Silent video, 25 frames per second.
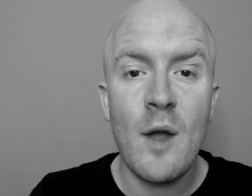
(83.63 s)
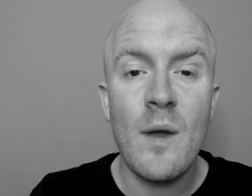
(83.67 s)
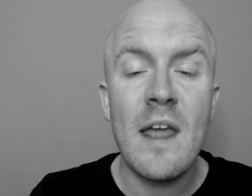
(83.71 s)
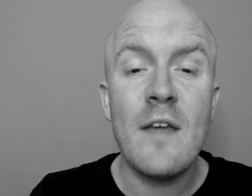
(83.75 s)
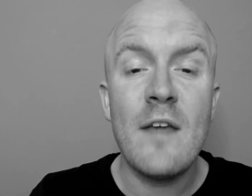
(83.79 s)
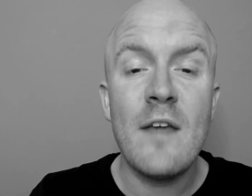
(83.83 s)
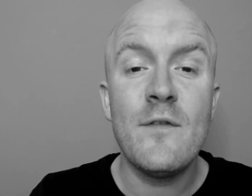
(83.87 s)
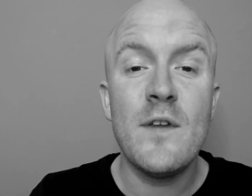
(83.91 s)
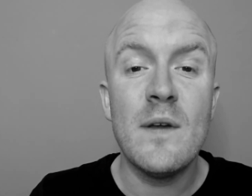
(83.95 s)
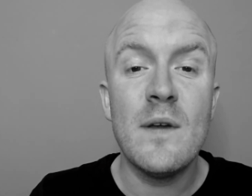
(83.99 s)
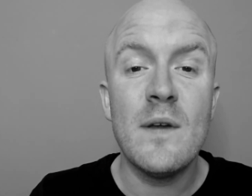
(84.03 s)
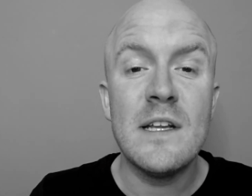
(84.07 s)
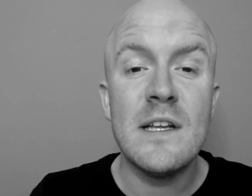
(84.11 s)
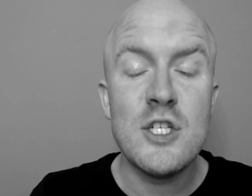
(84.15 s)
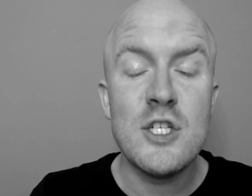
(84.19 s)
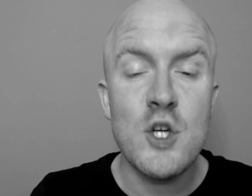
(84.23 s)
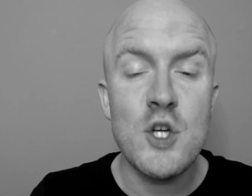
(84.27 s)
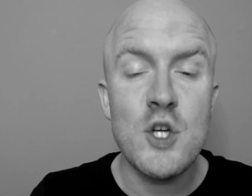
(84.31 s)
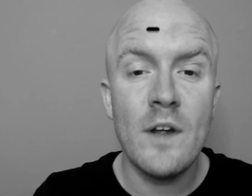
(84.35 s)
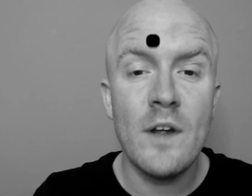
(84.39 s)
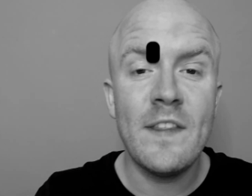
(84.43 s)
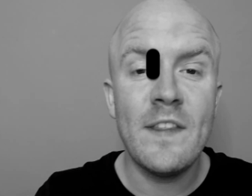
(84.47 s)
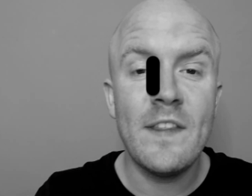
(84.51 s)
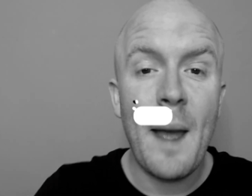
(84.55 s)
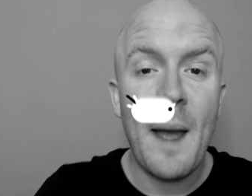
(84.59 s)
If you
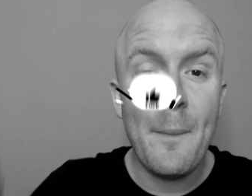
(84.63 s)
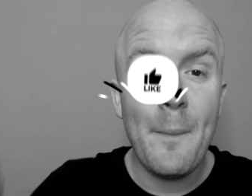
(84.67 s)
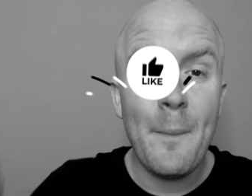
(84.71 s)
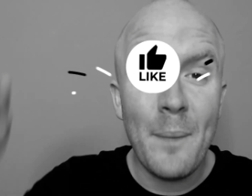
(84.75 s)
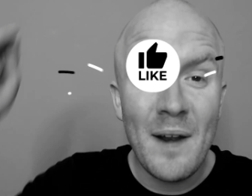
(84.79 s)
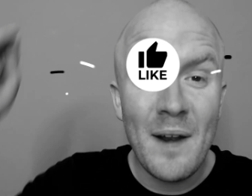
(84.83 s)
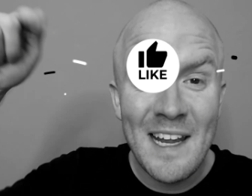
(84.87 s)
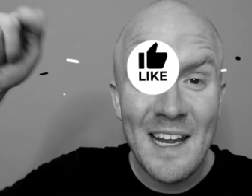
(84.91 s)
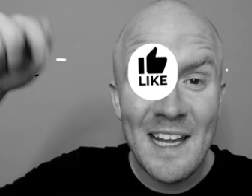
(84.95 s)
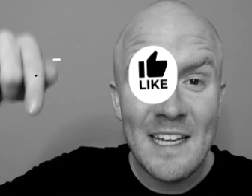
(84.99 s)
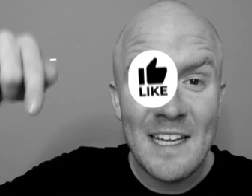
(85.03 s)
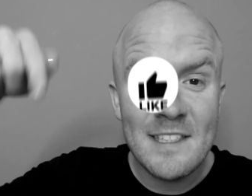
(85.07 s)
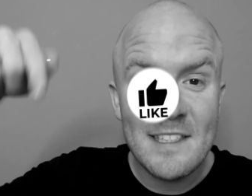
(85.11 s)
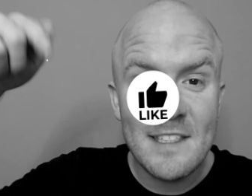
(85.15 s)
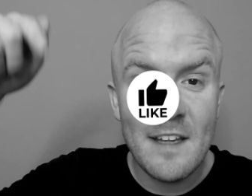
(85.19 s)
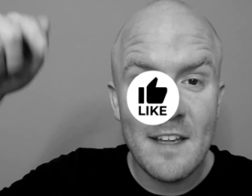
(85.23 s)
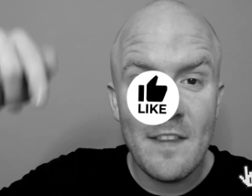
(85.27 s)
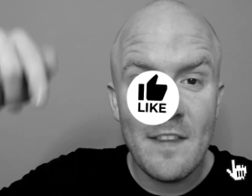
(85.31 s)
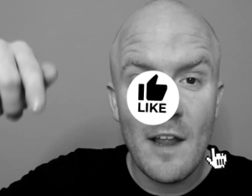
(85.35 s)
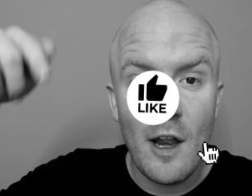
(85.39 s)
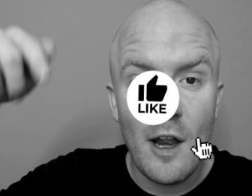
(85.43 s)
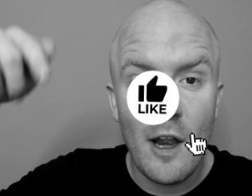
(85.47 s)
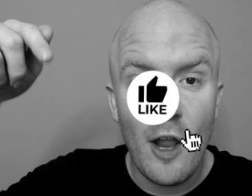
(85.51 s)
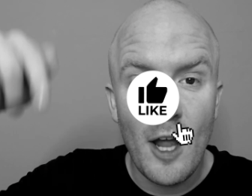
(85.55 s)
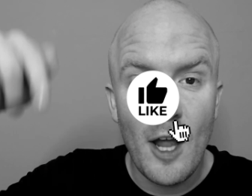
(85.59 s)
enjoyed that, please hit the
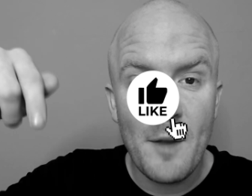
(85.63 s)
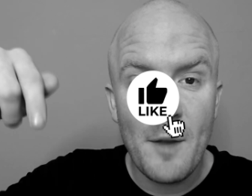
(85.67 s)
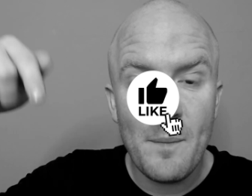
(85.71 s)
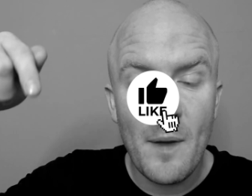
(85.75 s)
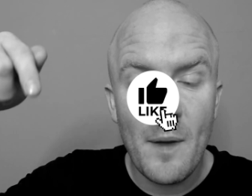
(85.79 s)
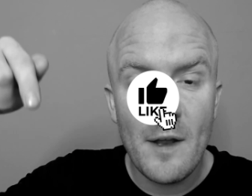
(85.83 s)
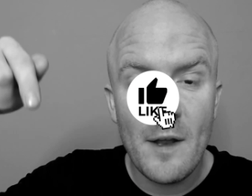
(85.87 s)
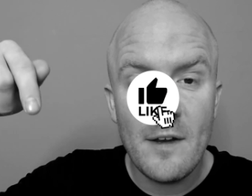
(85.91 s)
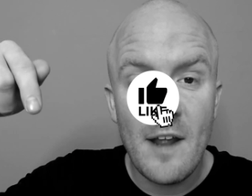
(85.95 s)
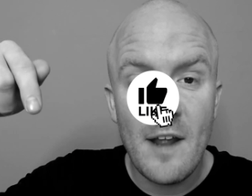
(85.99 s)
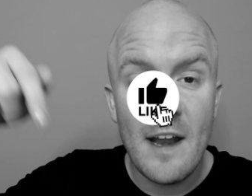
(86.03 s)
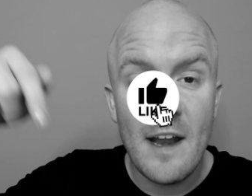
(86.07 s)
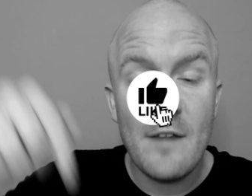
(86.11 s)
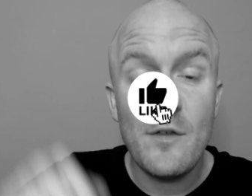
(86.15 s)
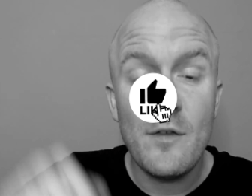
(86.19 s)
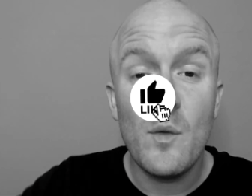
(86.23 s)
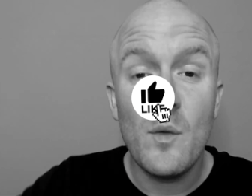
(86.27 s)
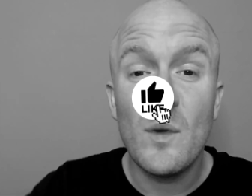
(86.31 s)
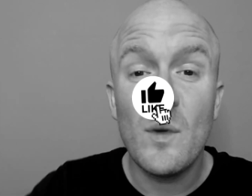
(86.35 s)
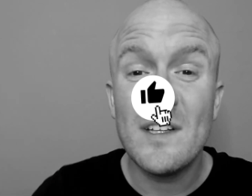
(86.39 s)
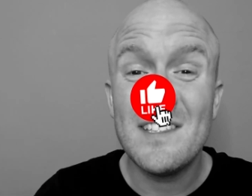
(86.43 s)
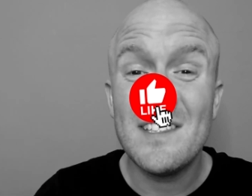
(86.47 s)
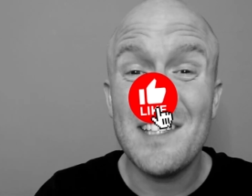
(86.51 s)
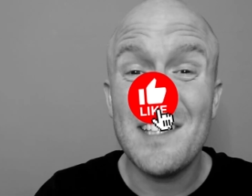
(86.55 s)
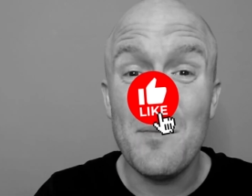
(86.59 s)
like button. And if you want
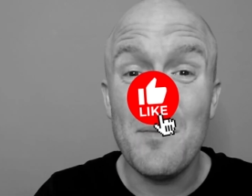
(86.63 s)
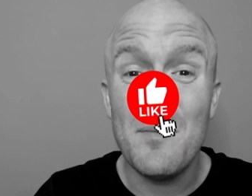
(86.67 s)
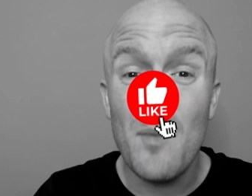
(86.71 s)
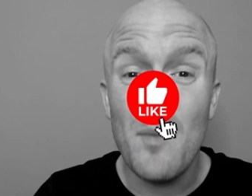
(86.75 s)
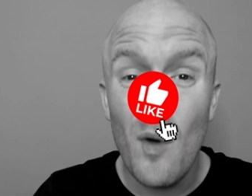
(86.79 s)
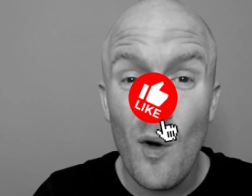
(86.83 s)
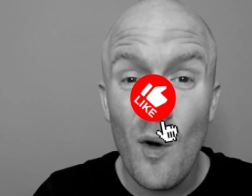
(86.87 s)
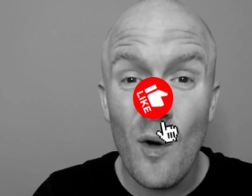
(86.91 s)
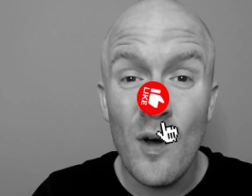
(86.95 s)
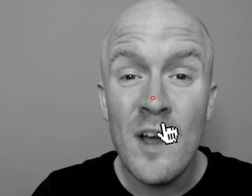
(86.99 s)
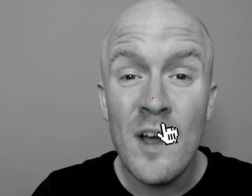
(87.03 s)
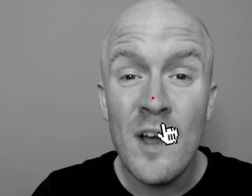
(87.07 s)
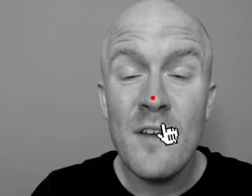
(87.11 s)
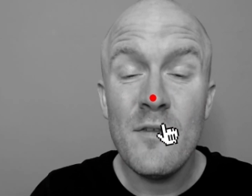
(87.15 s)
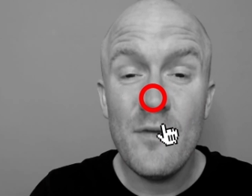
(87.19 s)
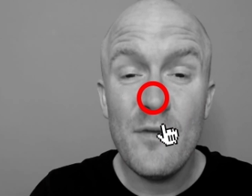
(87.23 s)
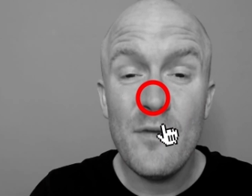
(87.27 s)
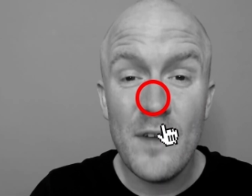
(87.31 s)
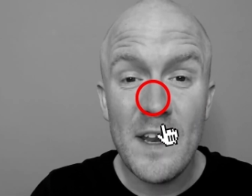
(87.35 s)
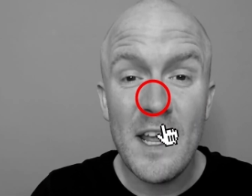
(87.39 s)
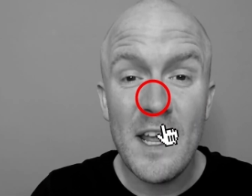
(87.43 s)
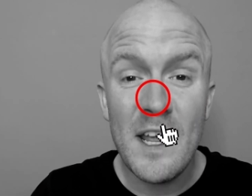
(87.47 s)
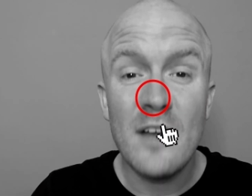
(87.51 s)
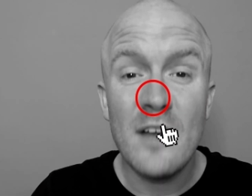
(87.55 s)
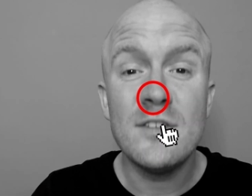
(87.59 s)
to see more
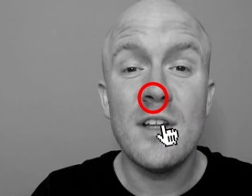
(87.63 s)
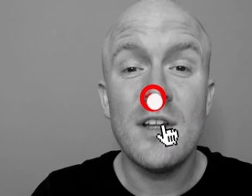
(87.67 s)
videos